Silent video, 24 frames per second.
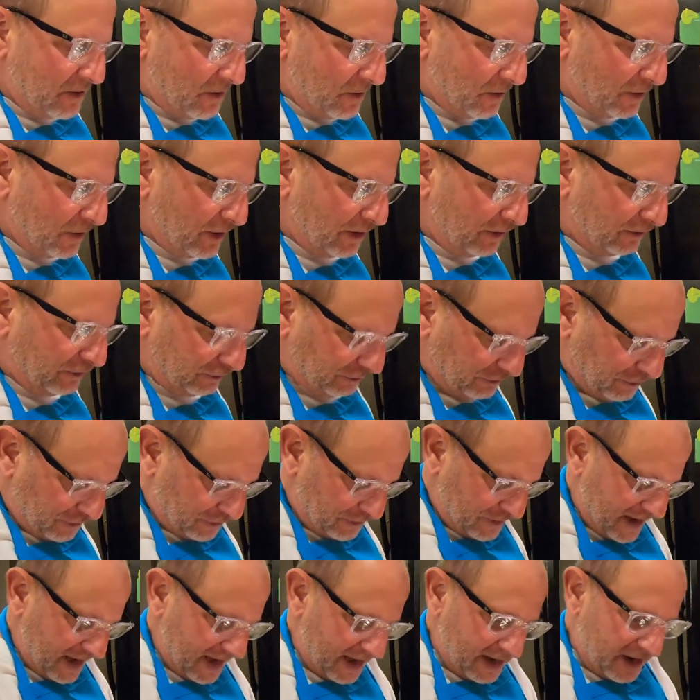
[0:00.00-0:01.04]
We're gonna
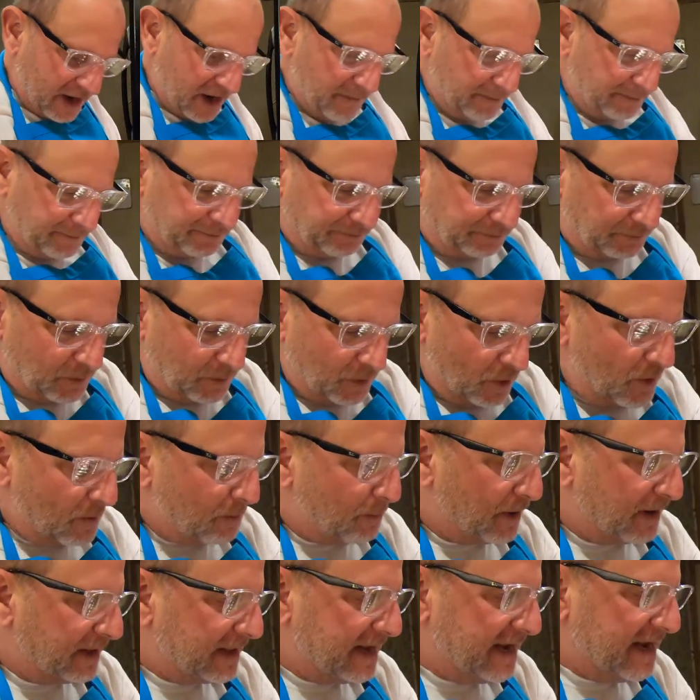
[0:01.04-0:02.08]
stir that up. We'll
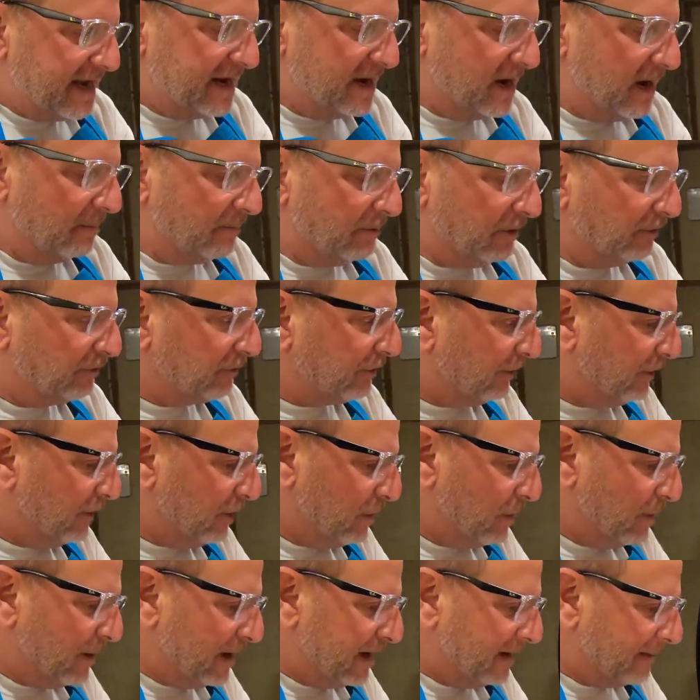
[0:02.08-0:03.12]
bring the heat up just a little
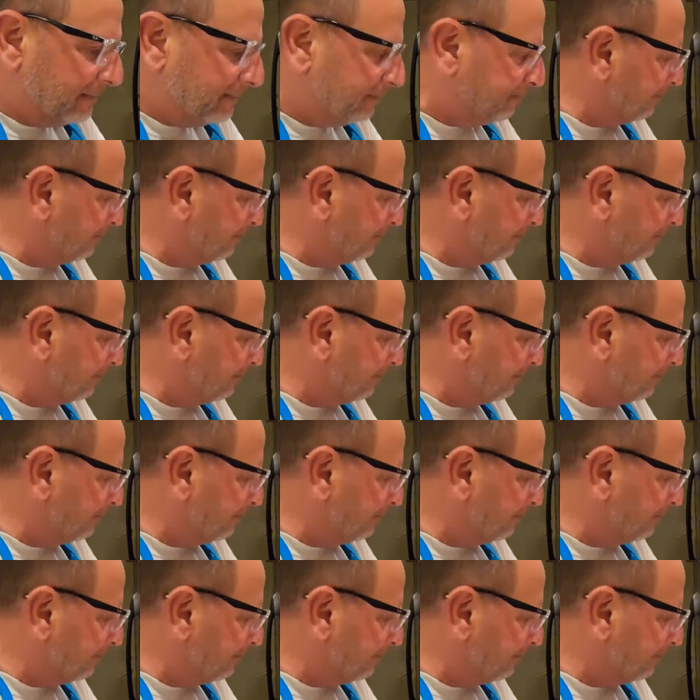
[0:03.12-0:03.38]
bit.